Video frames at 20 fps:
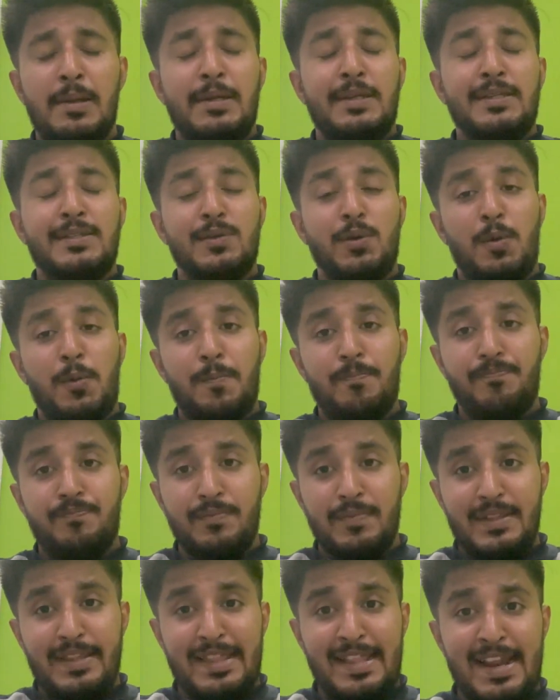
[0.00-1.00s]
So
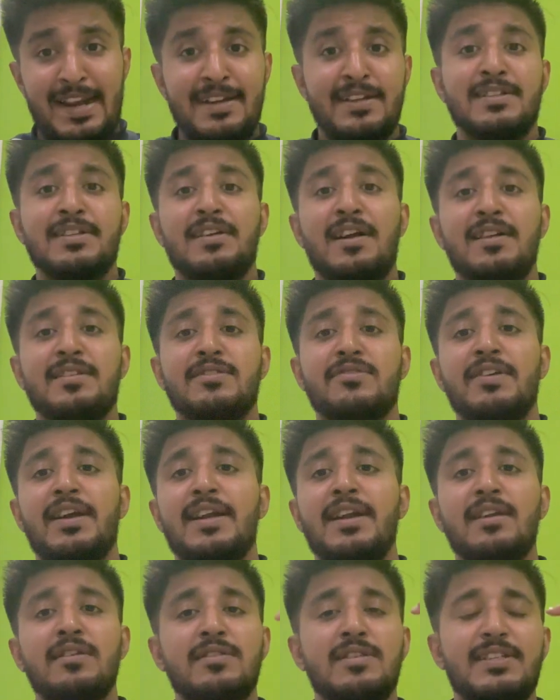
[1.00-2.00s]
let us cut
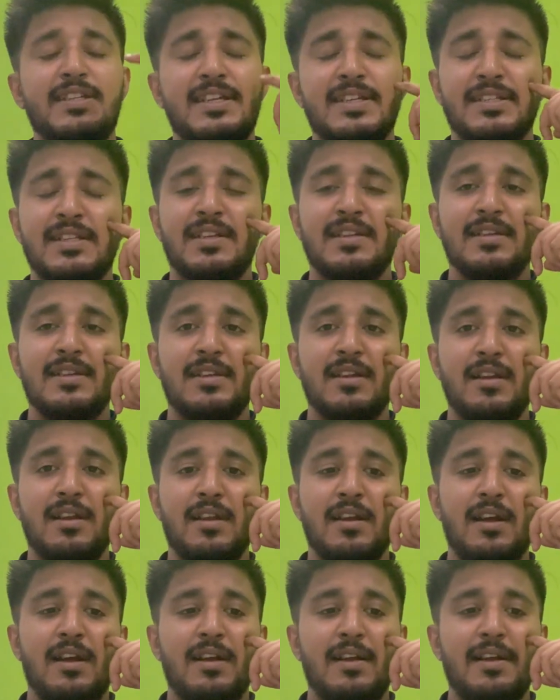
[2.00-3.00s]
straight into the chase and
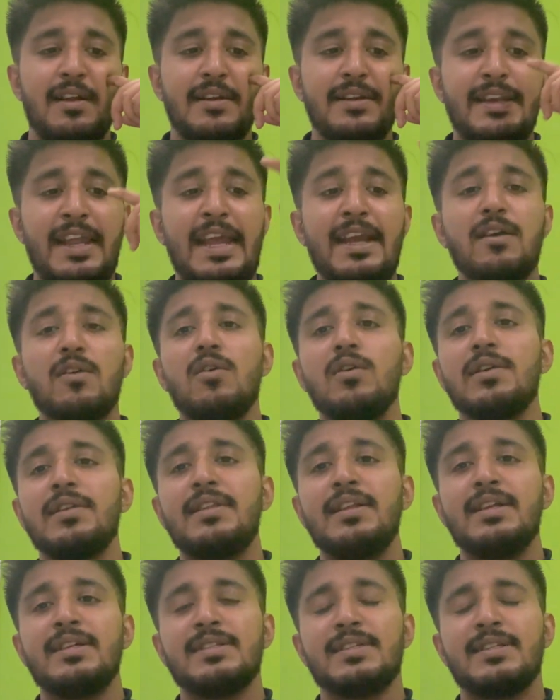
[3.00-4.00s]

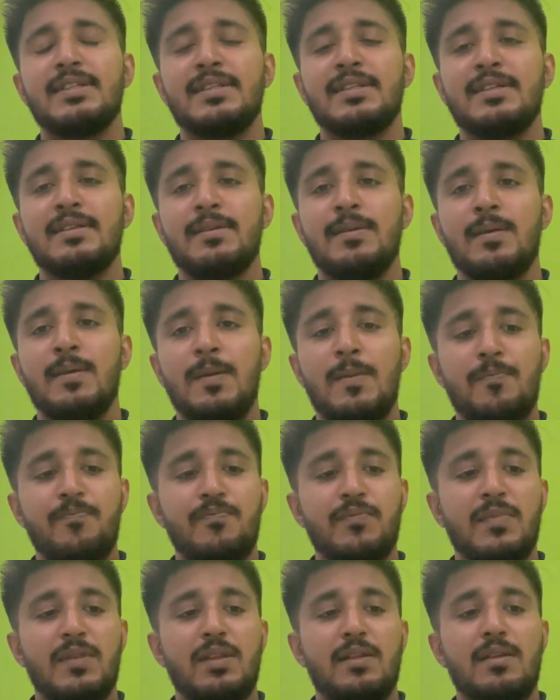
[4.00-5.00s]
decode these
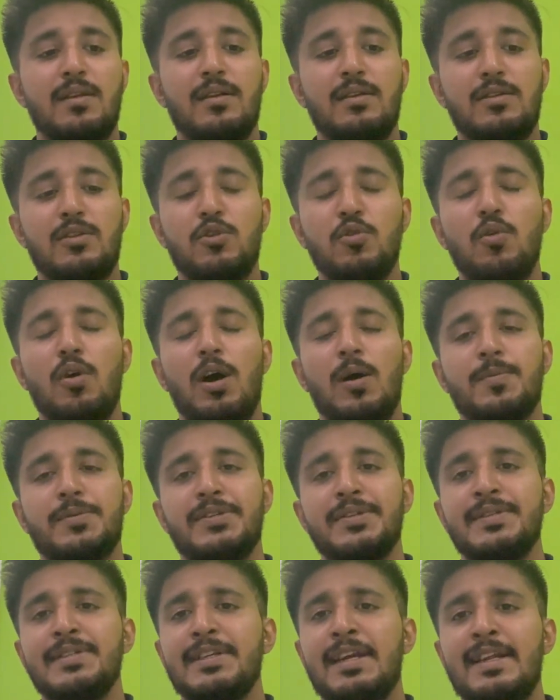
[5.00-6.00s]
two
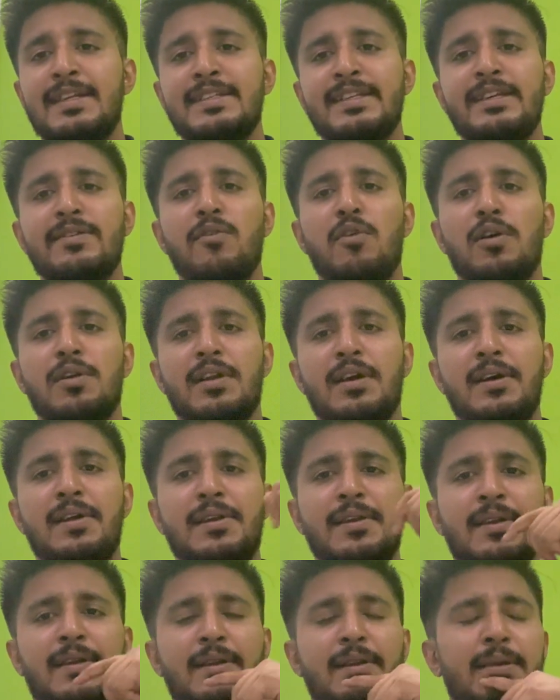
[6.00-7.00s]
options and see what are
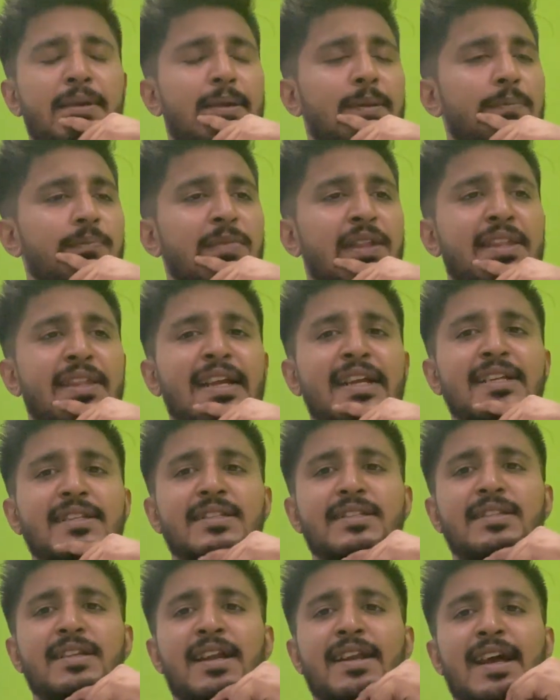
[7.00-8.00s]
the
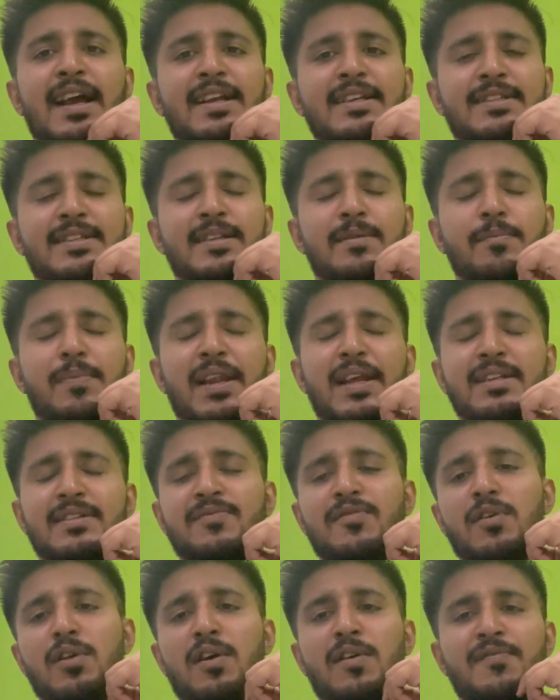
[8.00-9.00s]
things that has in place
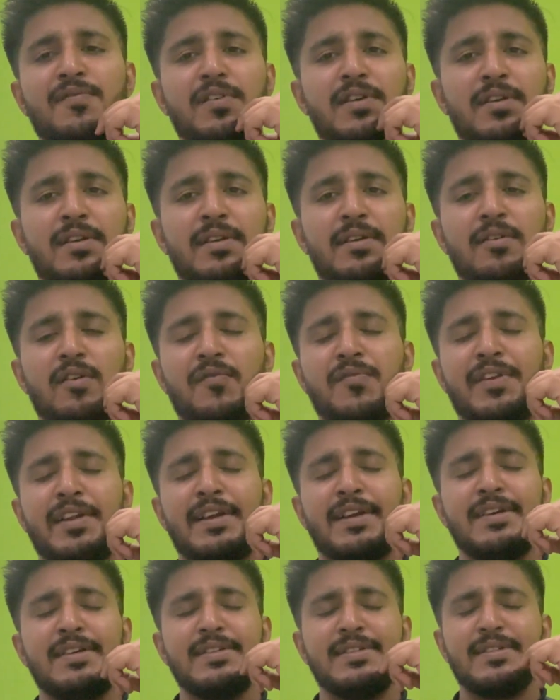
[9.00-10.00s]
for offer
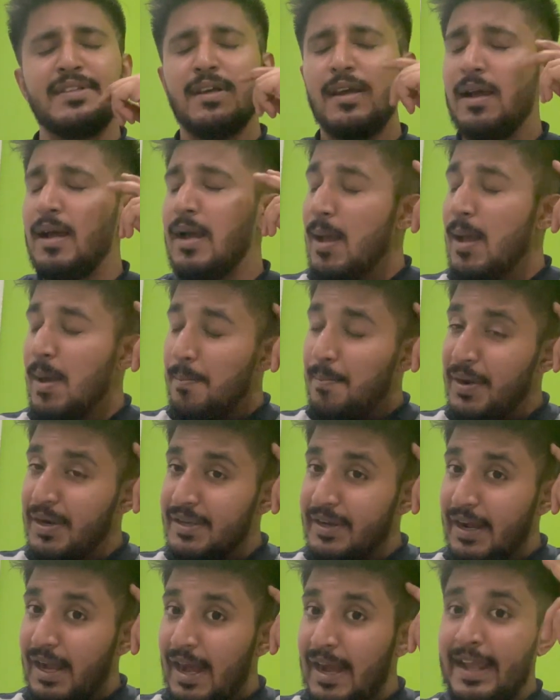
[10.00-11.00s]
offering us
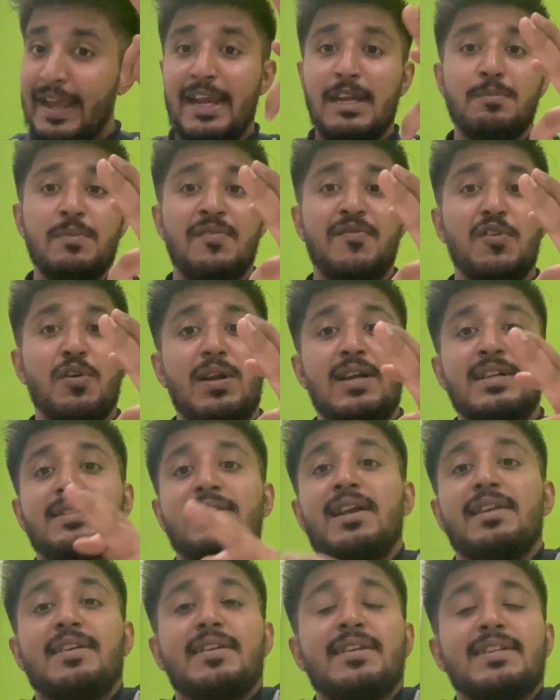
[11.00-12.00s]
but again before i
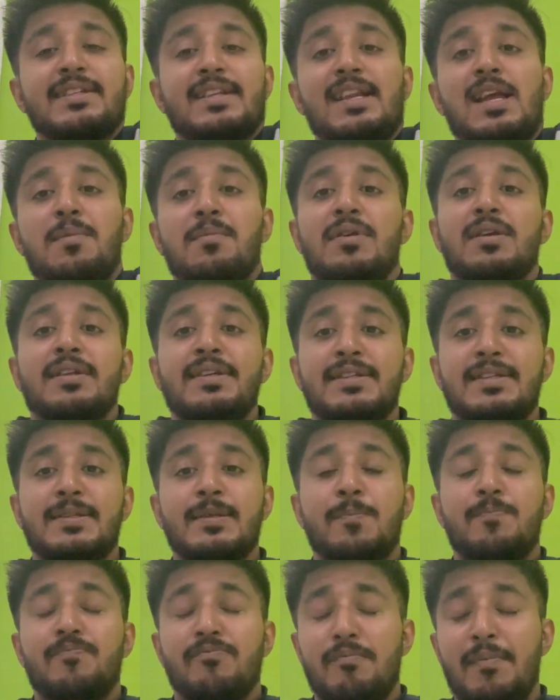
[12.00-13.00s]
start the disclaimer
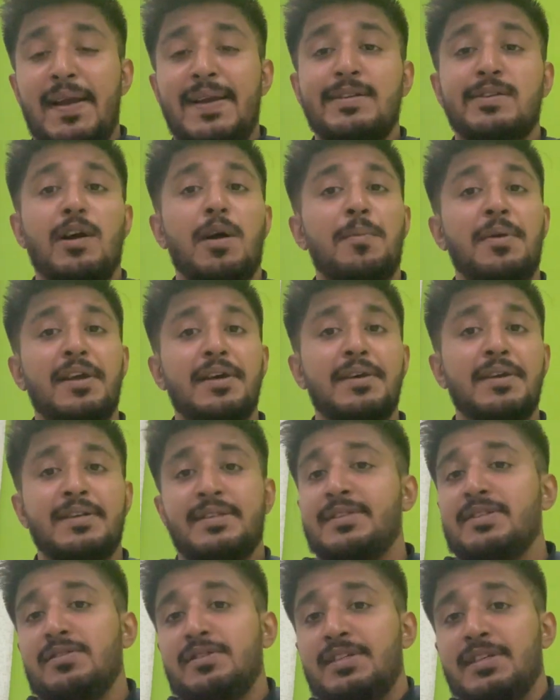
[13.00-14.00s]
is my job here
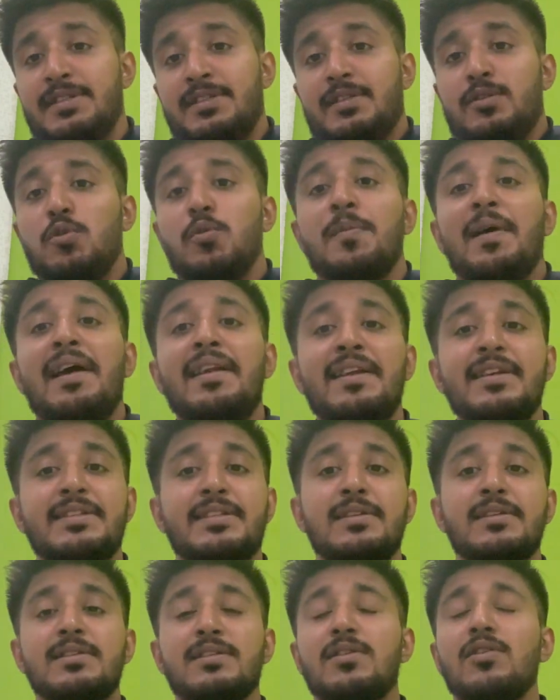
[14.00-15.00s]
is to just do my
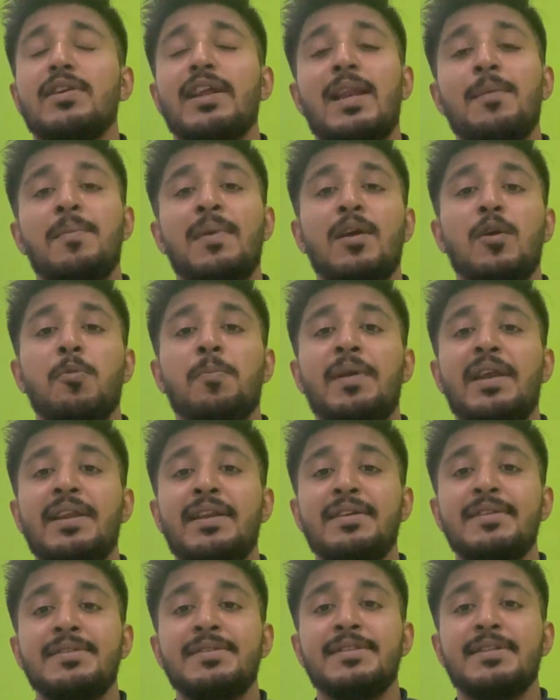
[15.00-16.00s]
research to tell my
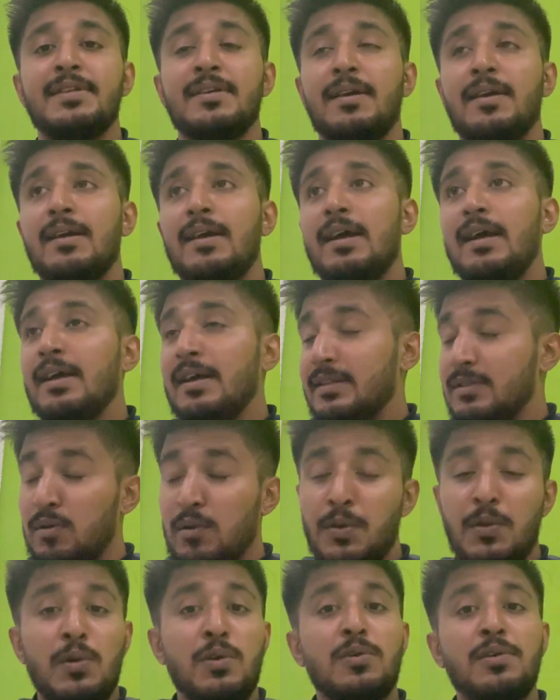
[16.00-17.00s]
opinions so
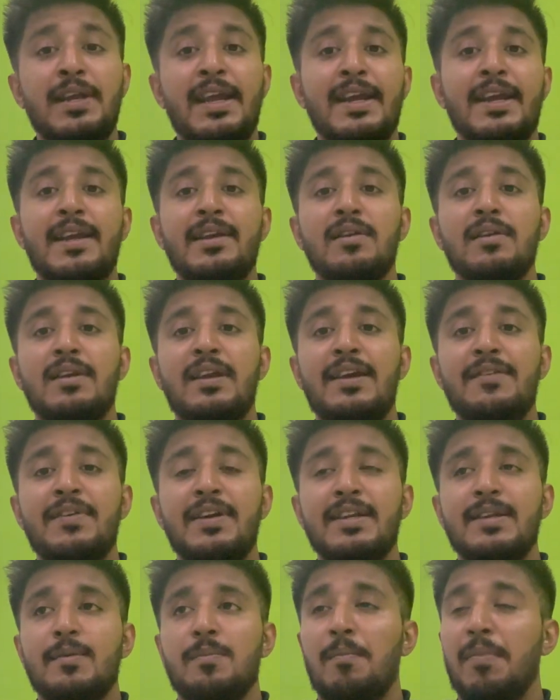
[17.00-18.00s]
new to take it or leave
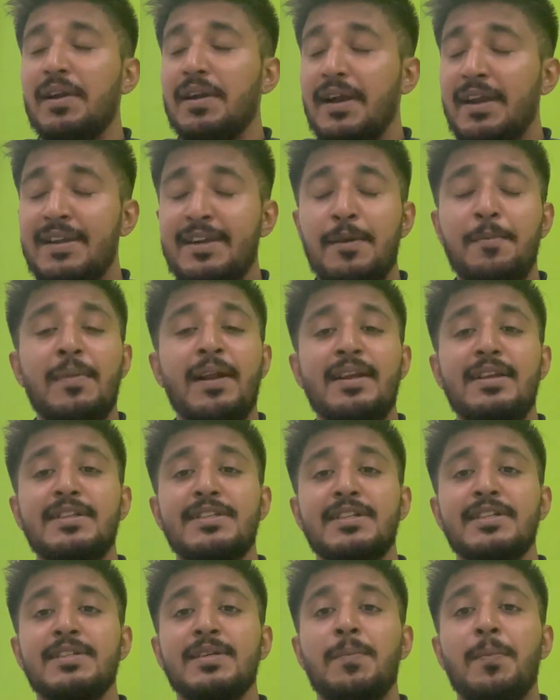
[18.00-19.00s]
it but ultimate
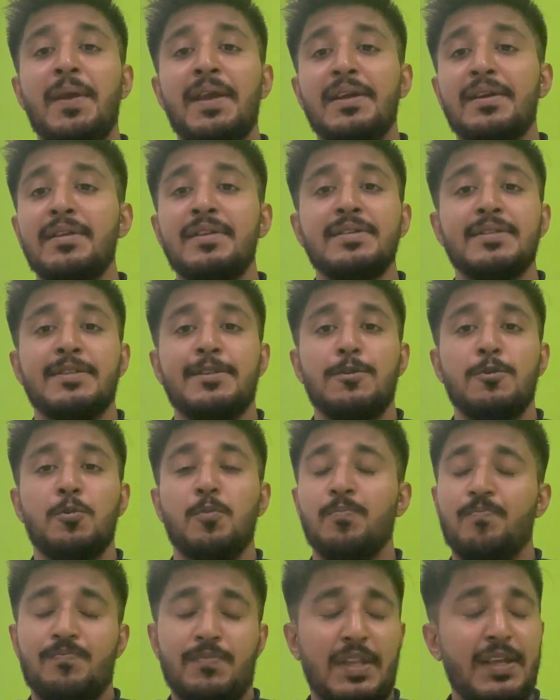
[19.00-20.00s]
decision maker is you
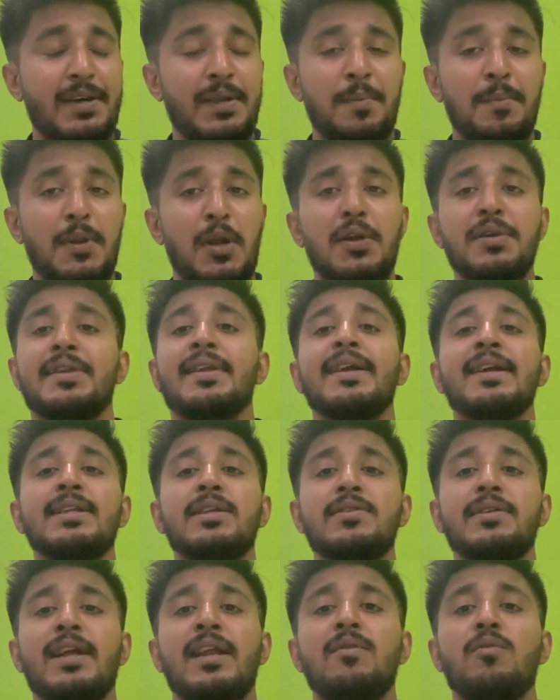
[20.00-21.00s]
here i'm not trying
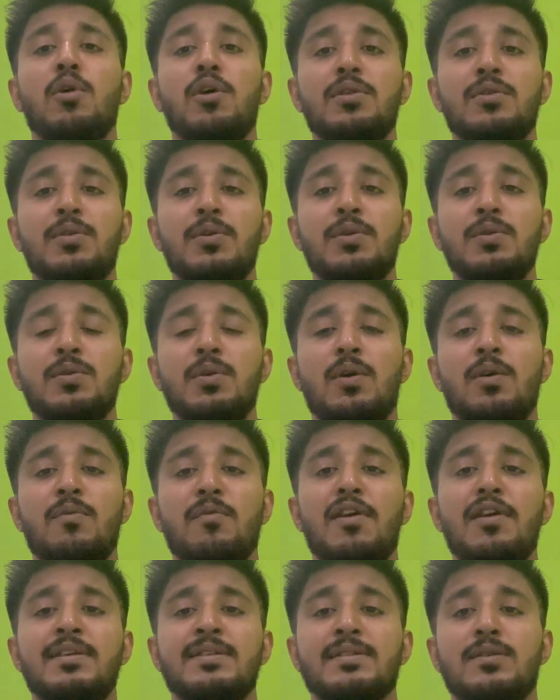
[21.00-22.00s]
to tell what to do or
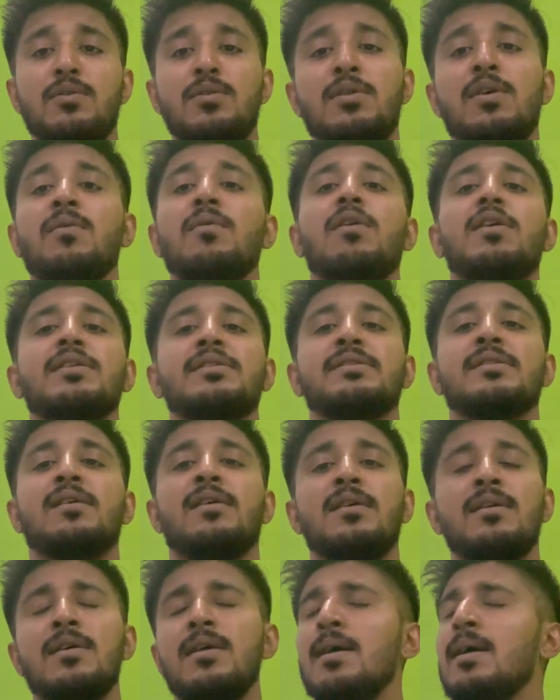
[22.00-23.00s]
what is good or what is
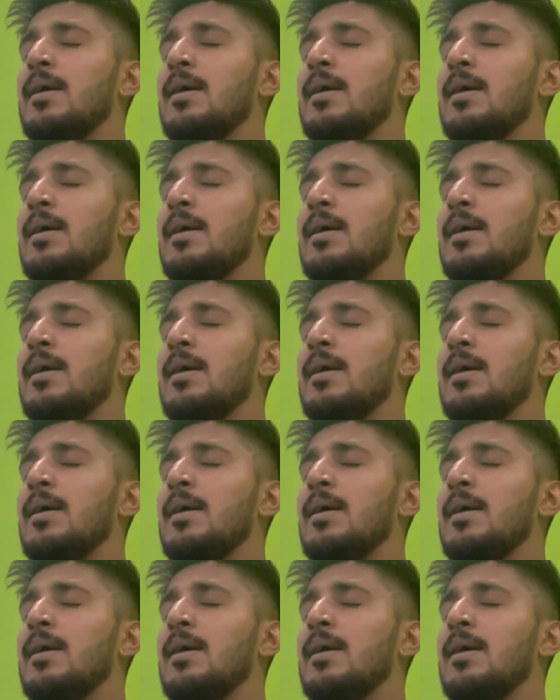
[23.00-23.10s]
wrong